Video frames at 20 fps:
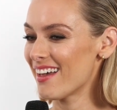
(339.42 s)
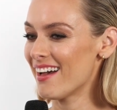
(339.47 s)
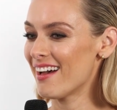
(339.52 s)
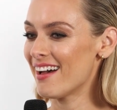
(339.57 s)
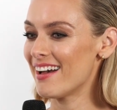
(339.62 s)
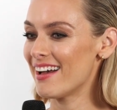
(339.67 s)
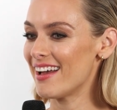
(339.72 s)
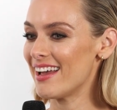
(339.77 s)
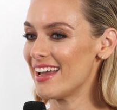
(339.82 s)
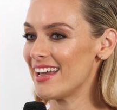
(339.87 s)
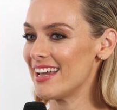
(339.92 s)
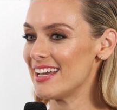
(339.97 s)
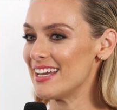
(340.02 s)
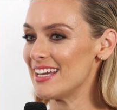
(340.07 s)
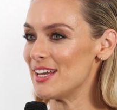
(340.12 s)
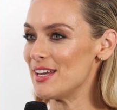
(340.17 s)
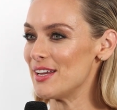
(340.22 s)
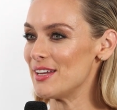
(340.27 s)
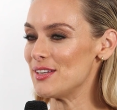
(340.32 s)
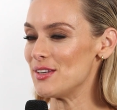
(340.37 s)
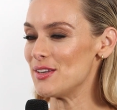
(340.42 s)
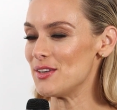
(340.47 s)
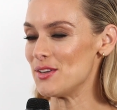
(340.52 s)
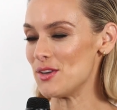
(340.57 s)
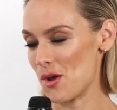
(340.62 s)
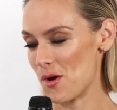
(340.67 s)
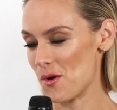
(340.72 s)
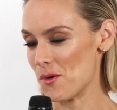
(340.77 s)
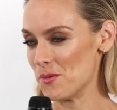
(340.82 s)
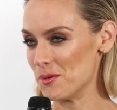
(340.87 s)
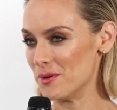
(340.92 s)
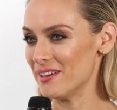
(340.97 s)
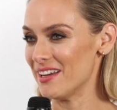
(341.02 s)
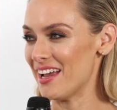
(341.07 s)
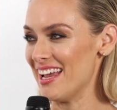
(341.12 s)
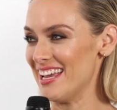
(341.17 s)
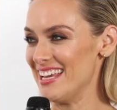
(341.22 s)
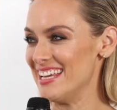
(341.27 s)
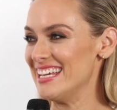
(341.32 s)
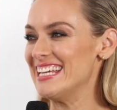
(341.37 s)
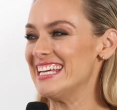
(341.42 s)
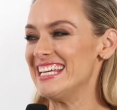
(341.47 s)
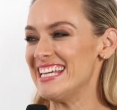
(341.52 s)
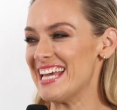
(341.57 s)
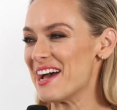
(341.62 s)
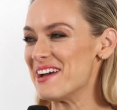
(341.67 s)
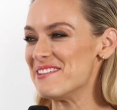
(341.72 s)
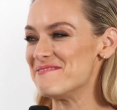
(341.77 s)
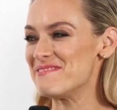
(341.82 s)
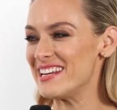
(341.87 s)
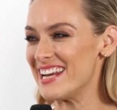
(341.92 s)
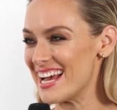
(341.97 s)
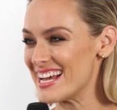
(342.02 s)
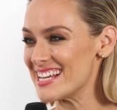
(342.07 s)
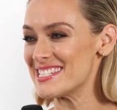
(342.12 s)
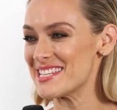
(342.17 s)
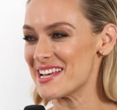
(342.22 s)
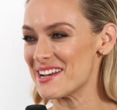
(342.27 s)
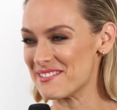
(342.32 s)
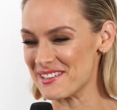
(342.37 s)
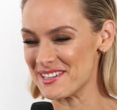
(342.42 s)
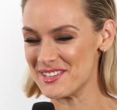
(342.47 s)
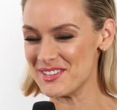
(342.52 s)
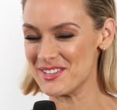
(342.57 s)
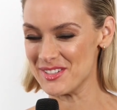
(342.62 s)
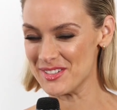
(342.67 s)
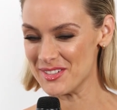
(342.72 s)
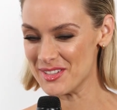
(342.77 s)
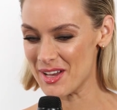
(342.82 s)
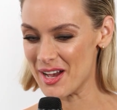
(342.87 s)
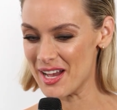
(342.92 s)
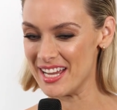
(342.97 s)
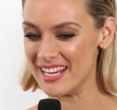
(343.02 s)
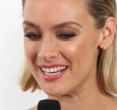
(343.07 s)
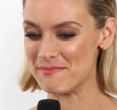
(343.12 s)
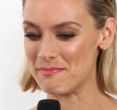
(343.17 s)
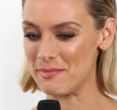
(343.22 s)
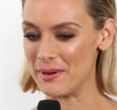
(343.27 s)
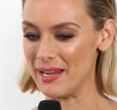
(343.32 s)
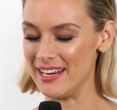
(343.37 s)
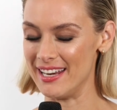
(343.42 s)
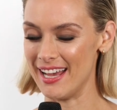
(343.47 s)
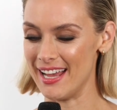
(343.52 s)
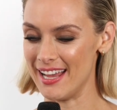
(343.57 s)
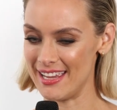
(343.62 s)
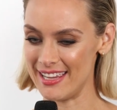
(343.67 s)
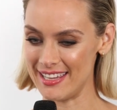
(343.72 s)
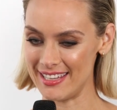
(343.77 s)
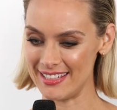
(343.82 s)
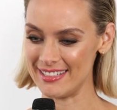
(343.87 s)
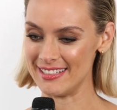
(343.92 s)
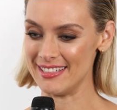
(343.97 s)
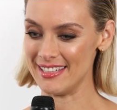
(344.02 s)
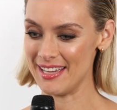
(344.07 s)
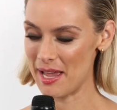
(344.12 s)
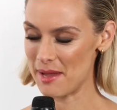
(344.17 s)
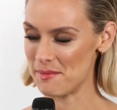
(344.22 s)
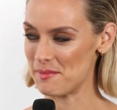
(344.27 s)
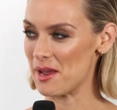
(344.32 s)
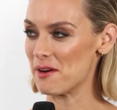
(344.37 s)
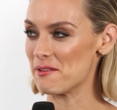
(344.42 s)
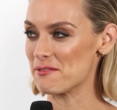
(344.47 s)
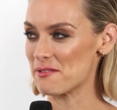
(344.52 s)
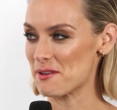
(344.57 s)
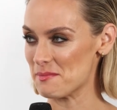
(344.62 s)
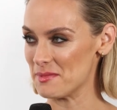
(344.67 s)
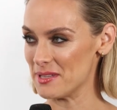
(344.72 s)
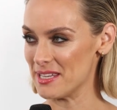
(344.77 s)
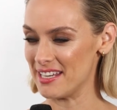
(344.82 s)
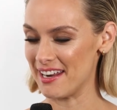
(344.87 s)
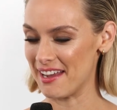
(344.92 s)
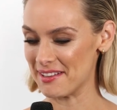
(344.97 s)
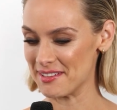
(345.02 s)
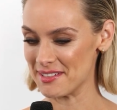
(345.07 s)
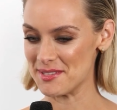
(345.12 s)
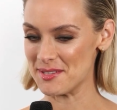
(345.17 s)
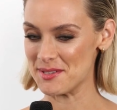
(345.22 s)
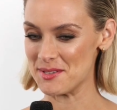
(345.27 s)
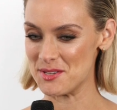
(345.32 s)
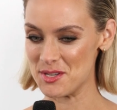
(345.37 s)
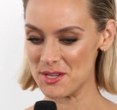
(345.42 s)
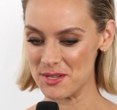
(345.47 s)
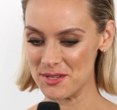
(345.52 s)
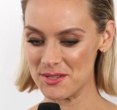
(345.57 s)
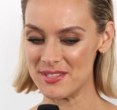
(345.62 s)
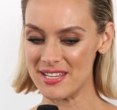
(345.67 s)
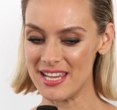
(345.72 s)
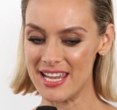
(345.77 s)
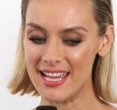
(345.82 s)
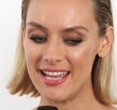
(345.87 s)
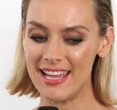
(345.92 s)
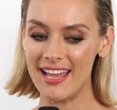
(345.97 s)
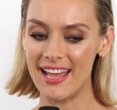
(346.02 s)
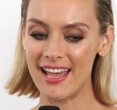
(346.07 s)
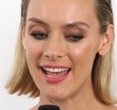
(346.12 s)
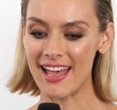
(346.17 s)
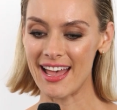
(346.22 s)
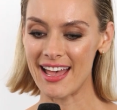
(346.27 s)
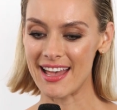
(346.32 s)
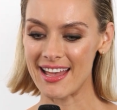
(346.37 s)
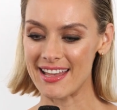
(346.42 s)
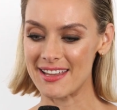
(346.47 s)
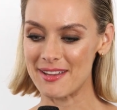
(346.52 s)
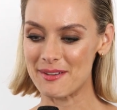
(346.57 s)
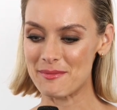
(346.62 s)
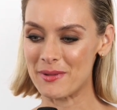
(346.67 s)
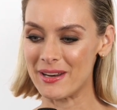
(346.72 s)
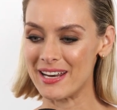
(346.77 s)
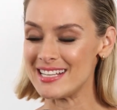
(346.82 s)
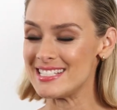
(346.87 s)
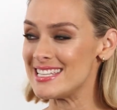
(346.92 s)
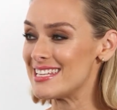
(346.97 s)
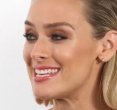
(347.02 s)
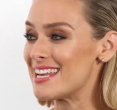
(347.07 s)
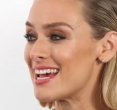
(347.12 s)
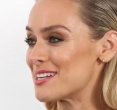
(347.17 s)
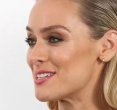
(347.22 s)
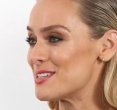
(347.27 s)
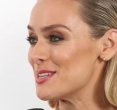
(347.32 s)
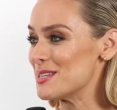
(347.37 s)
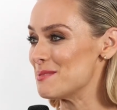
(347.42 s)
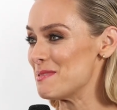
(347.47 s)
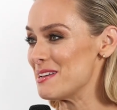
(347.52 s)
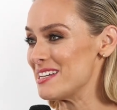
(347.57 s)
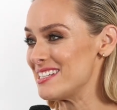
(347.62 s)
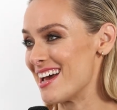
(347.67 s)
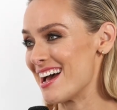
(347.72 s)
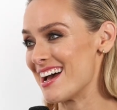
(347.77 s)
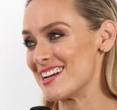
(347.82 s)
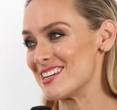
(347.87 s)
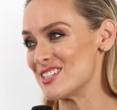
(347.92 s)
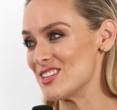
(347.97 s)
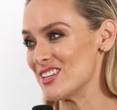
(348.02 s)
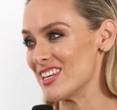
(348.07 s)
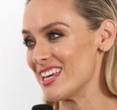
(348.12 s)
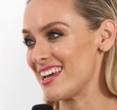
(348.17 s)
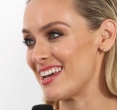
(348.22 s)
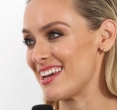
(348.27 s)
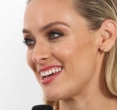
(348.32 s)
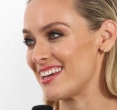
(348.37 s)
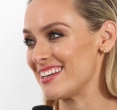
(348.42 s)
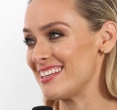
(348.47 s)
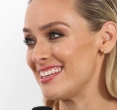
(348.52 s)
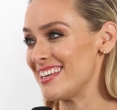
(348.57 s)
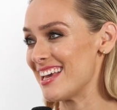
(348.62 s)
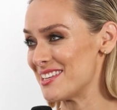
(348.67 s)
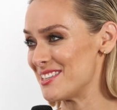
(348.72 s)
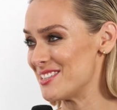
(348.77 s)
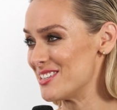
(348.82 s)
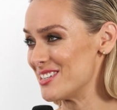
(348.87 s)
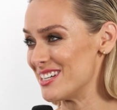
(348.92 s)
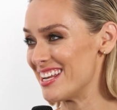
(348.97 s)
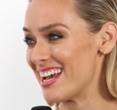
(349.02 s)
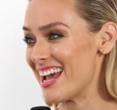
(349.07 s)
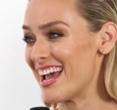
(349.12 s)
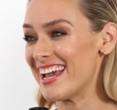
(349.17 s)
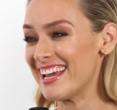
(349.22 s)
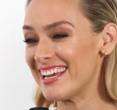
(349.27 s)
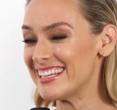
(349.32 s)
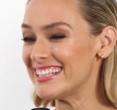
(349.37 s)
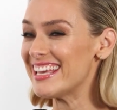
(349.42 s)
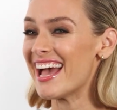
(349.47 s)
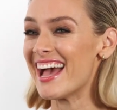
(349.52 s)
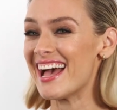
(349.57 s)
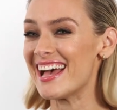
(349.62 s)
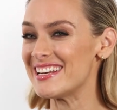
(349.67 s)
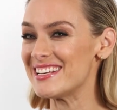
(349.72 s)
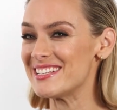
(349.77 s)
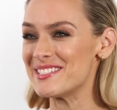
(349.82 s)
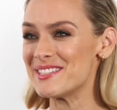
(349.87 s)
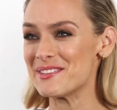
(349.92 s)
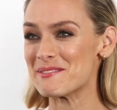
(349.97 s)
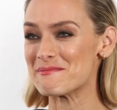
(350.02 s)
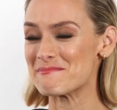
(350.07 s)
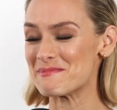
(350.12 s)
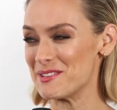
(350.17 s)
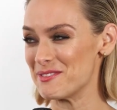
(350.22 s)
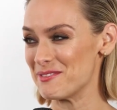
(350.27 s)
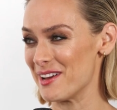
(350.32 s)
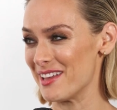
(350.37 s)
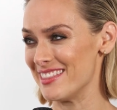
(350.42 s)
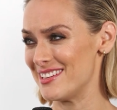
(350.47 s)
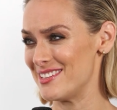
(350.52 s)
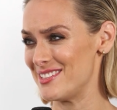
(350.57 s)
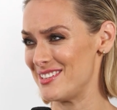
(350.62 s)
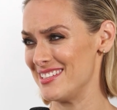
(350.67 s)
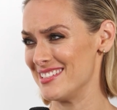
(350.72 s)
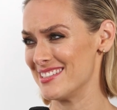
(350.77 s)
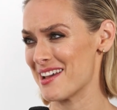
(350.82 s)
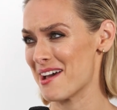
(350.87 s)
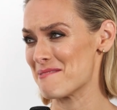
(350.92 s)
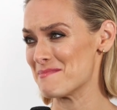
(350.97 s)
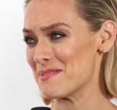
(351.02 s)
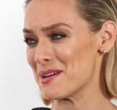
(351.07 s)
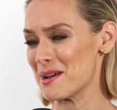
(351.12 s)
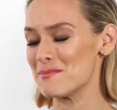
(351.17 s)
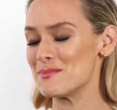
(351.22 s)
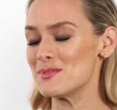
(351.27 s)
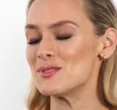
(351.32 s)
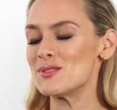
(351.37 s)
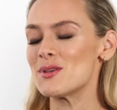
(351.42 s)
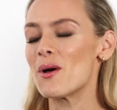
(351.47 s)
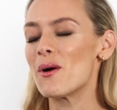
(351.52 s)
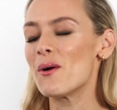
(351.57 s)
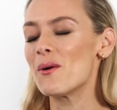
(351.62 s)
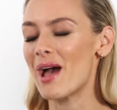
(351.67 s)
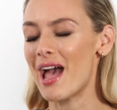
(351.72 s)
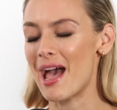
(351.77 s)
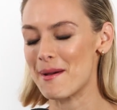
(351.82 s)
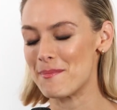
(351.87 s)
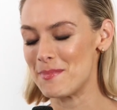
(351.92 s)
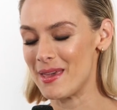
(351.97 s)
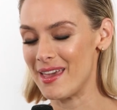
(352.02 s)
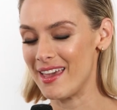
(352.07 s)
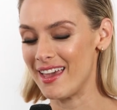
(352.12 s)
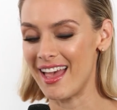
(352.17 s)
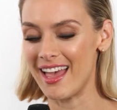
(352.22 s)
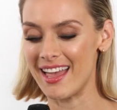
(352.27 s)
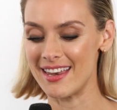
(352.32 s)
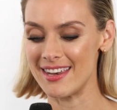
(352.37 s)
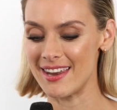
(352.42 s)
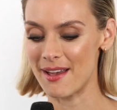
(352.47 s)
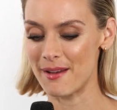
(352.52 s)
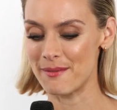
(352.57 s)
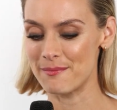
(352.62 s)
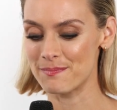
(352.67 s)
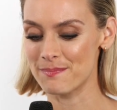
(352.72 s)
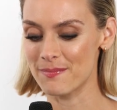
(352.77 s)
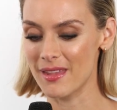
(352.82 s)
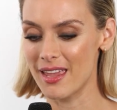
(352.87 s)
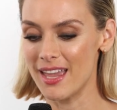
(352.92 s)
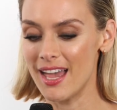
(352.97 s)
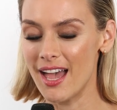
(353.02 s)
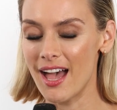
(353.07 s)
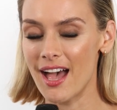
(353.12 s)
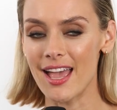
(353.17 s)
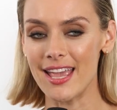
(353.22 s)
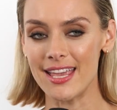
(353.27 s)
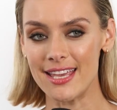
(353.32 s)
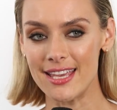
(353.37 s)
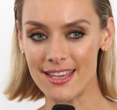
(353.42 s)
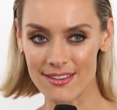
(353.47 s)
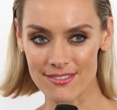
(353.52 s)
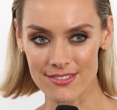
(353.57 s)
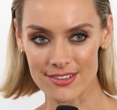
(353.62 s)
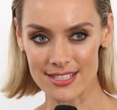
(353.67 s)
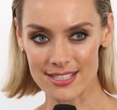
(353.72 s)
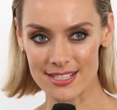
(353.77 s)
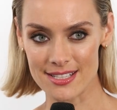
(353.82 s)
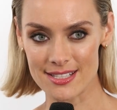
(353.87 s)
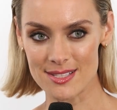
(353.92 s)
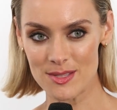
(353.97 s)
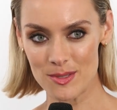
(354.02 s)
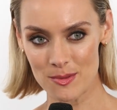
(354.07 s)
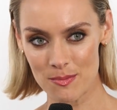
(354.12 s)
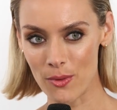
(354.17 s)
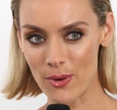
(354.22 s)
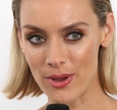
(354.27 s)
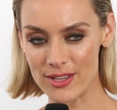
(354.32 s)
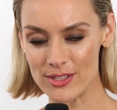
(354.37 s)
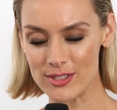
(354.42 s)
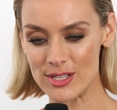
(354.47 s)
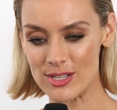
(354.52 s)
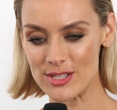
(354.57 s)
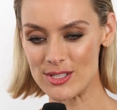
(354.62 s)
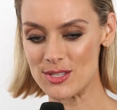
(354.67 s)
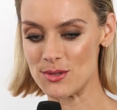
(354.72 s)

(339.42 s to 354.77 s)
Uh, no. Okay. I, yeah, I've been asked that question a lot, but I I'm now firmly in Alice's shoes. Mm-hmm. Uh, but I did actually speak to Ashley oh, yesterday. Nice. Yeah, and it's so much fun that she's coming. I'm so happy, and um, I can give a little spoiler.